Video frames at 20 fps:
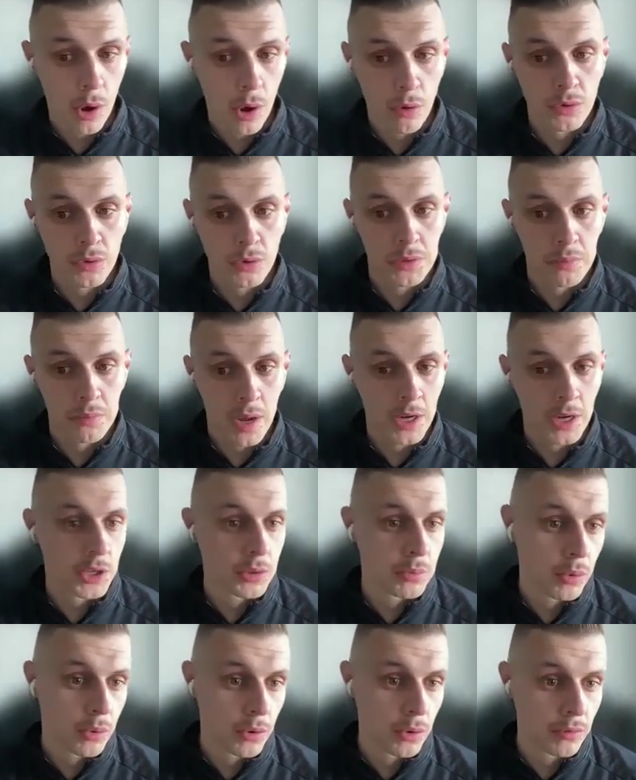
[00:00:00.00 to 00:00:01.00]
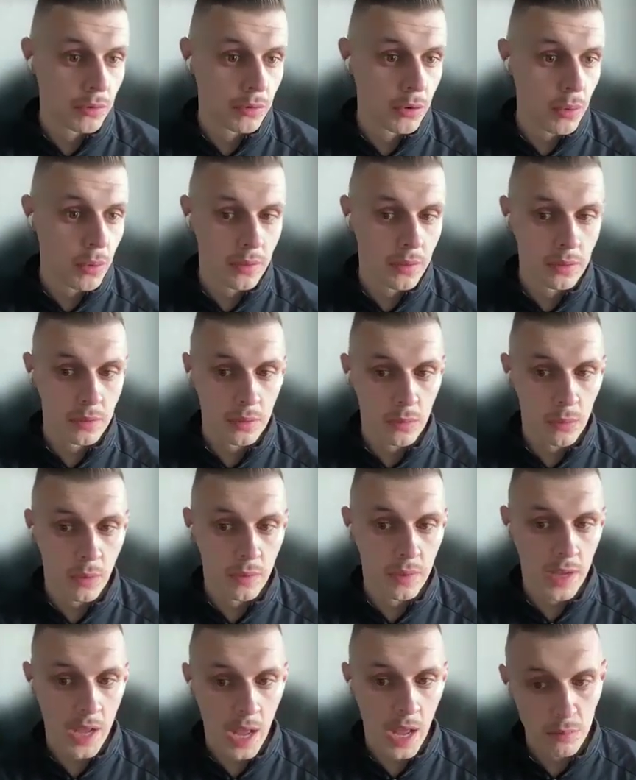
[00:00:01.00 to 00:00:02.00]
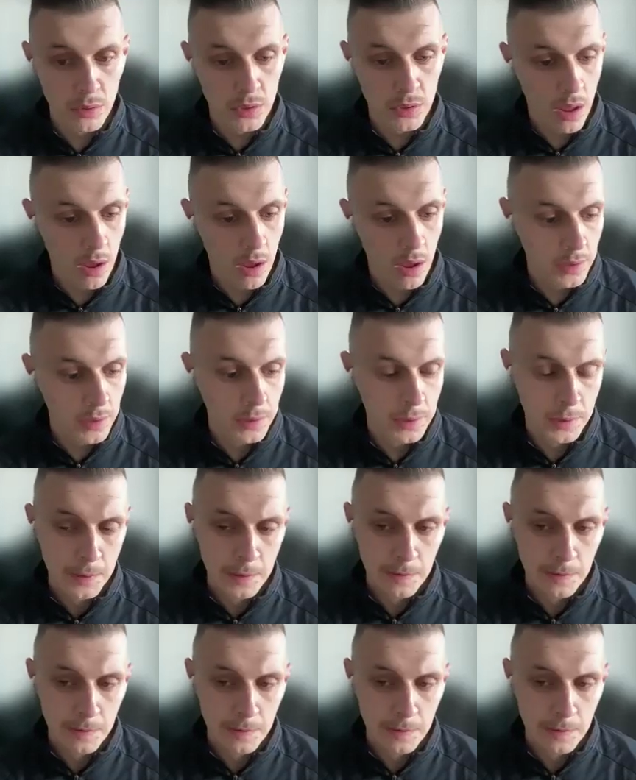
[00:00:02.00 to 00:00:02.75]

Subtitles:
coaching managing point of view when the game started.